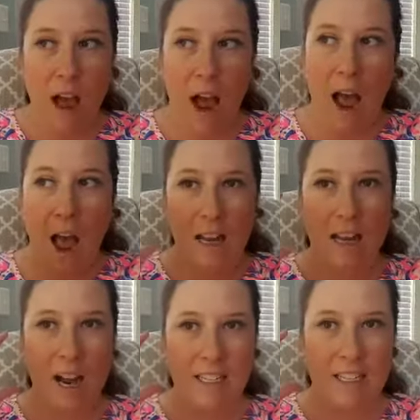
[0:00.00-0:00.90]
I had
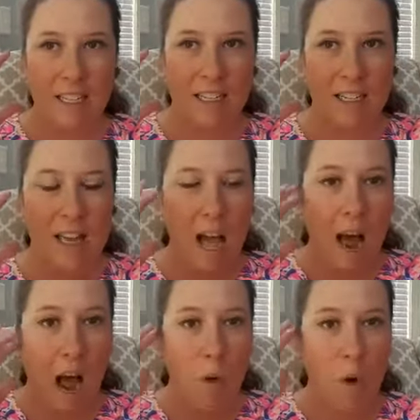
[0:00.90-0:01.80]
an idea,
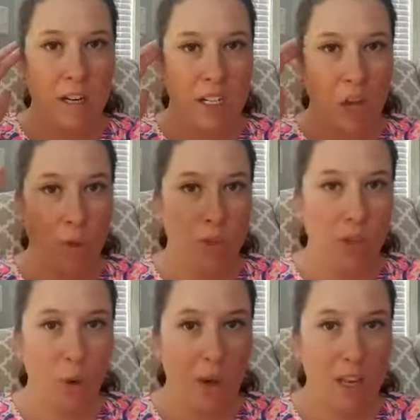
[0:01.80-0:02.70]
I wanted to go
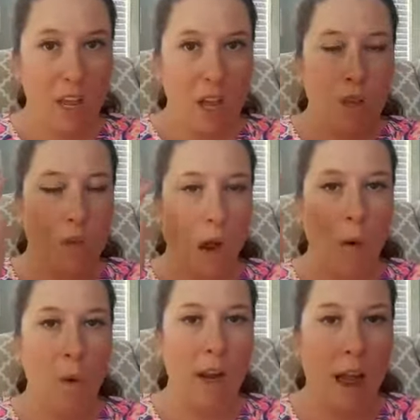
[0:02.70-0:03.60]
do it, so I
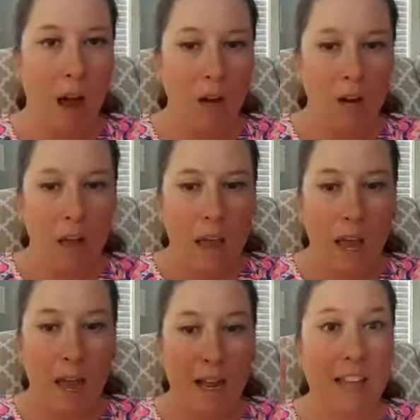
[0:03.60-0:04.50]
went out
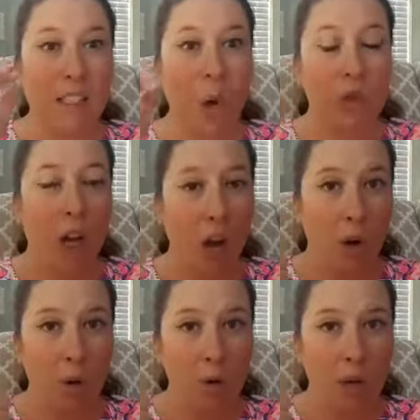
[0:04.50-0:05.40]
and I got told
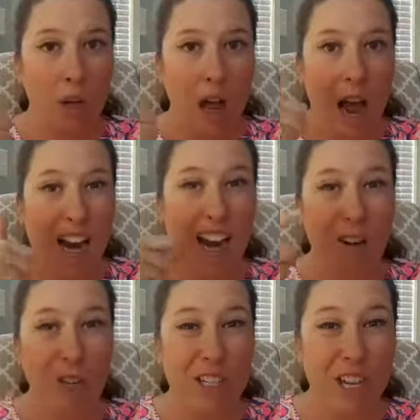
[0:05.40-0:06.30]
no. I
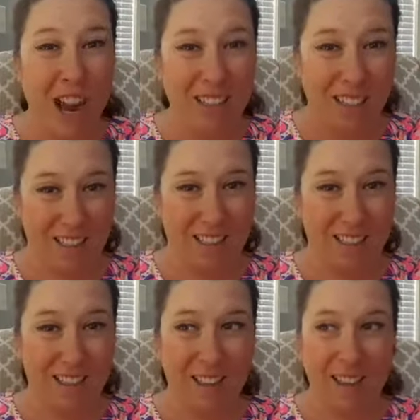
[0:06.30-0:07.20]
got rejected.
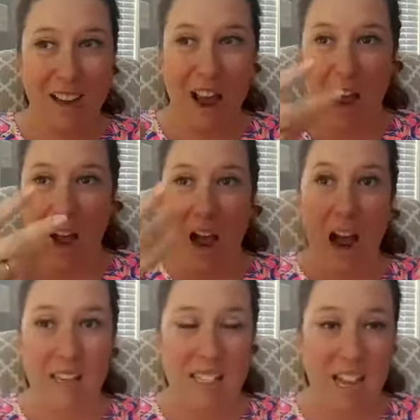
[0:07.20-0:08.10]

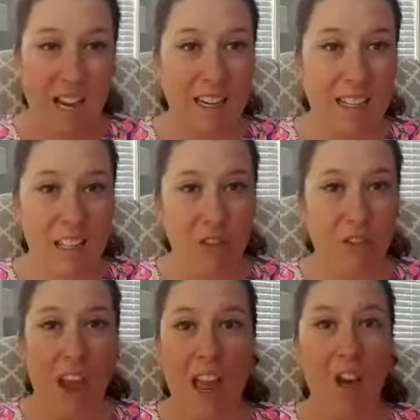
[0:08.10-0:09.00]
I technically
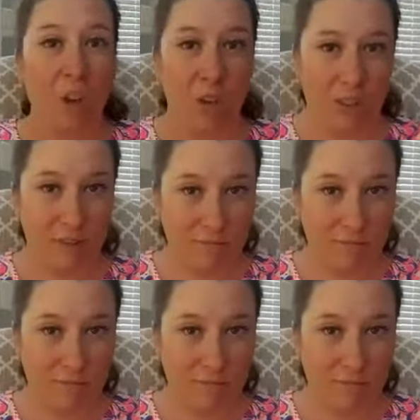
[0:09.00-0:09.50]
failed.